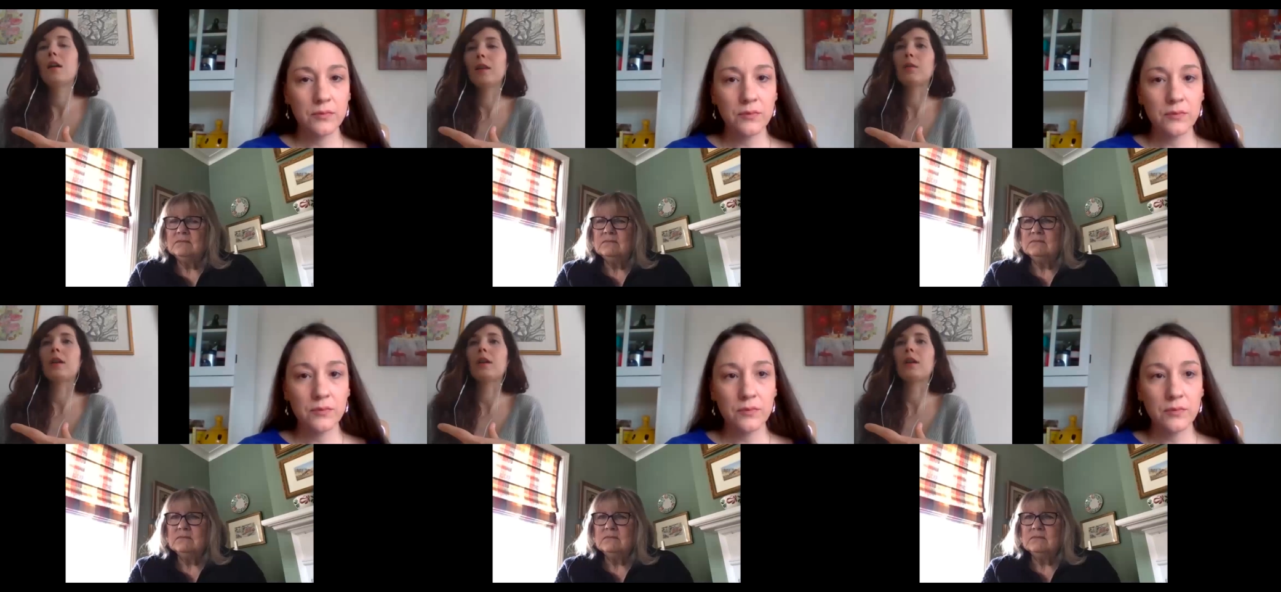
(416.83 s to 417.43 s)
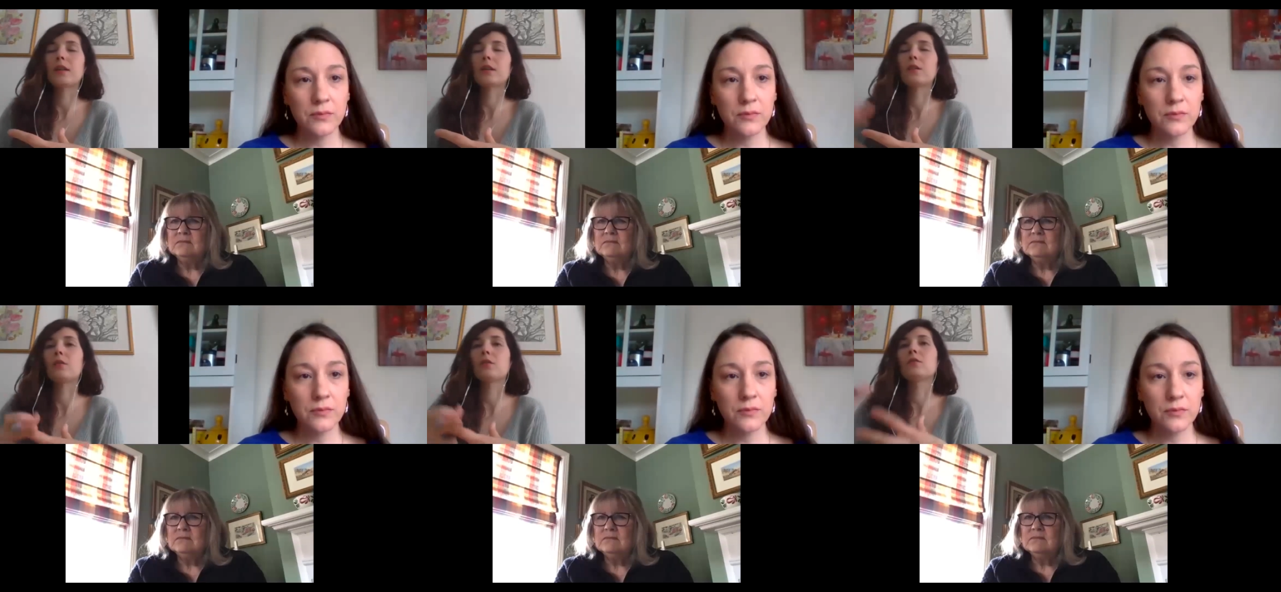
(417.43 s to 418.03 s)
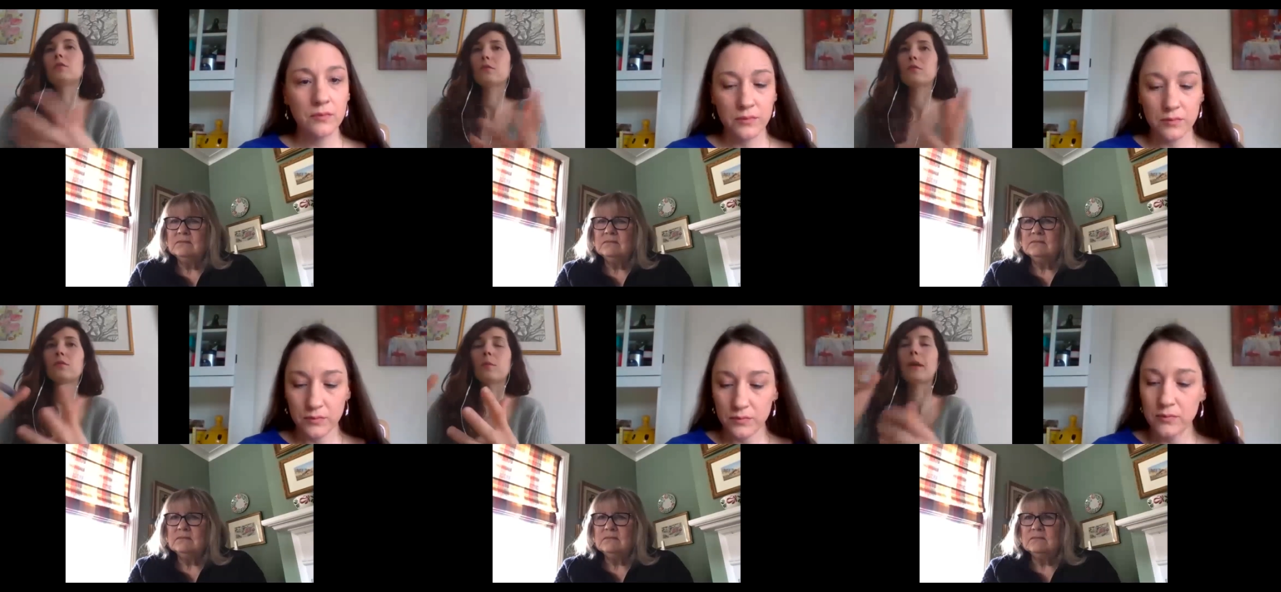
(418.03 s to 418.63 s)
Speaker 1: liquidators or
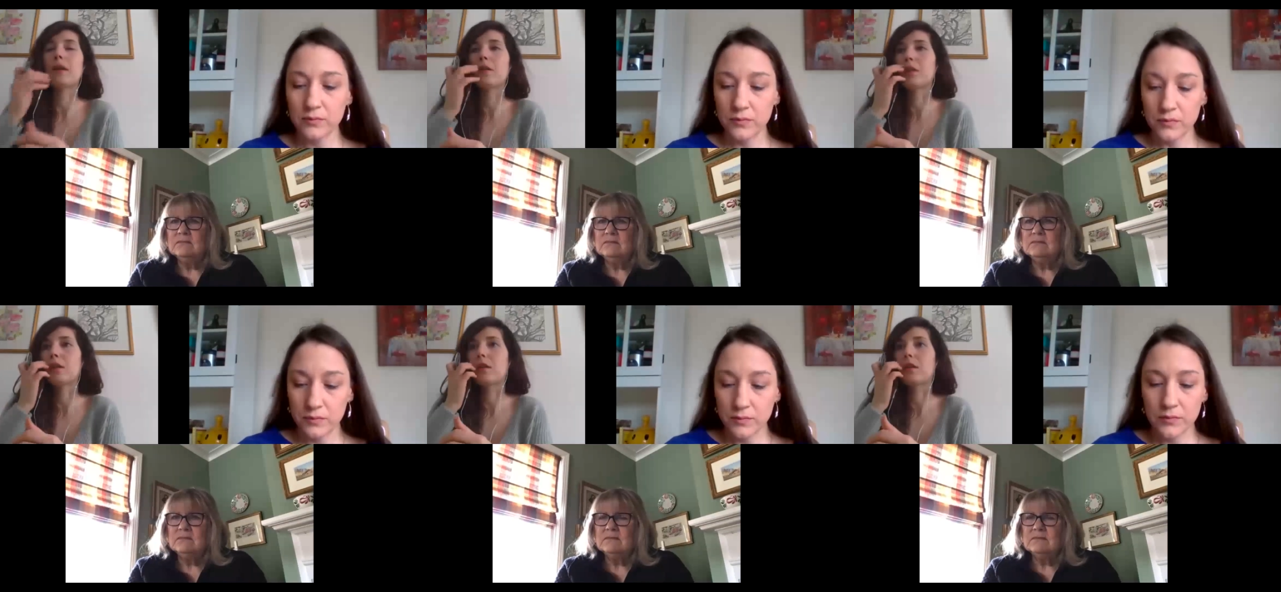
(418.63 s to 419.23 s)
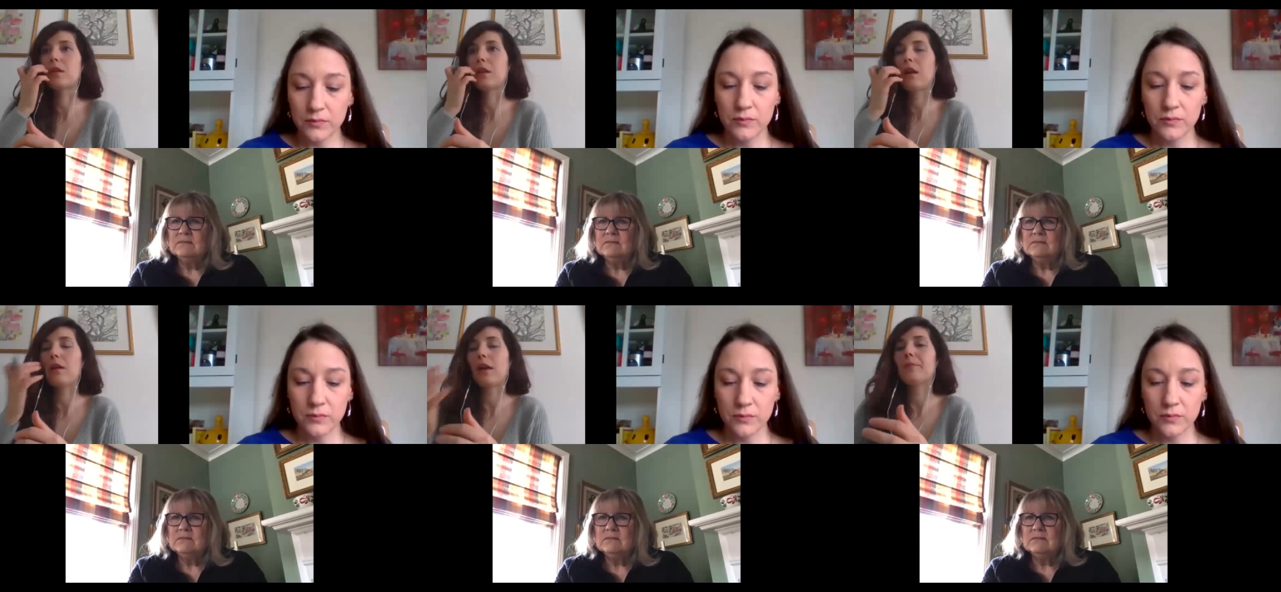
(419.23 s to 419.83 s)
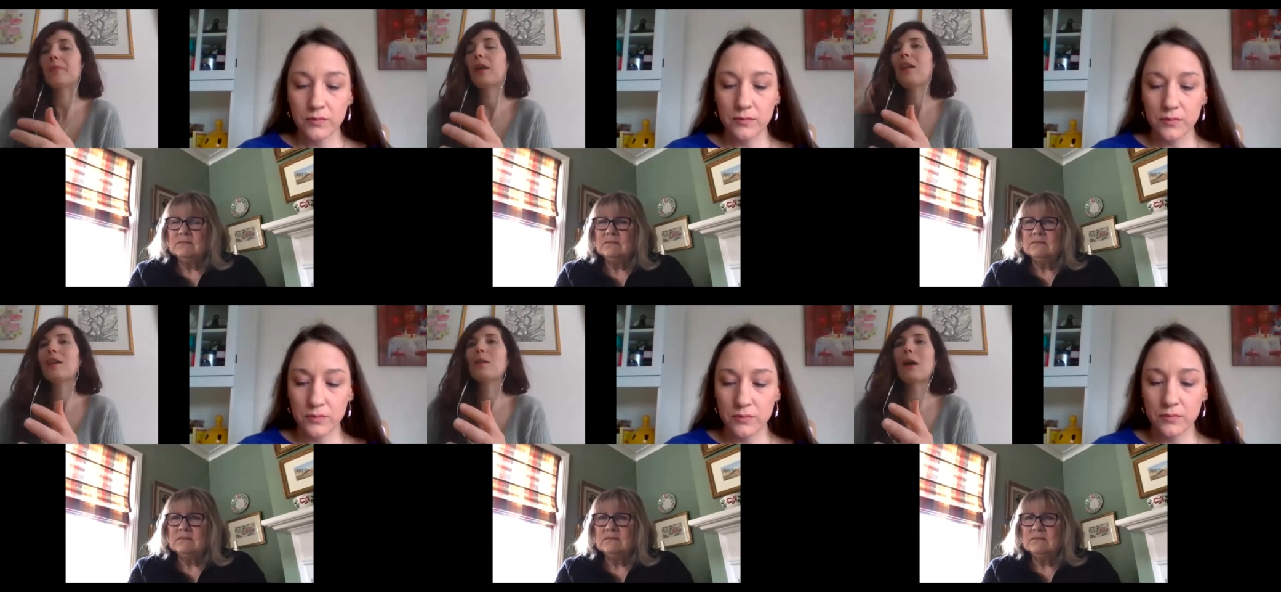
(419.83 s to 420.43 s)
executors, depending on the
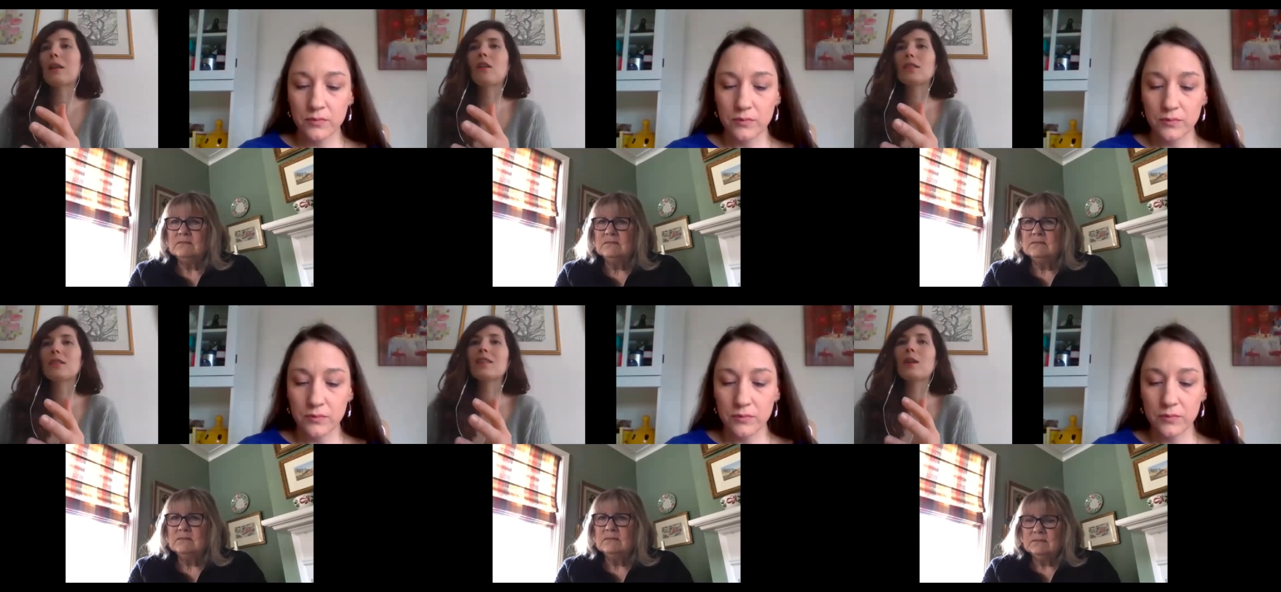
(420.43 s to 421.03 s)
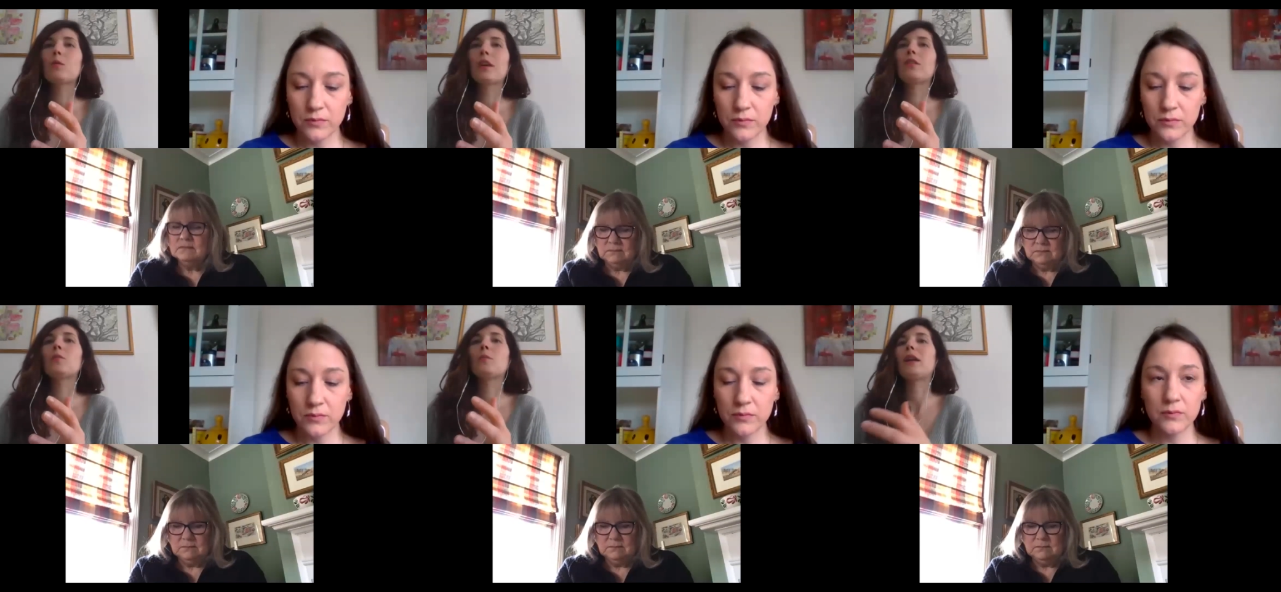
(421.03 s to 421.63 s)
Quebec law says liquidator, but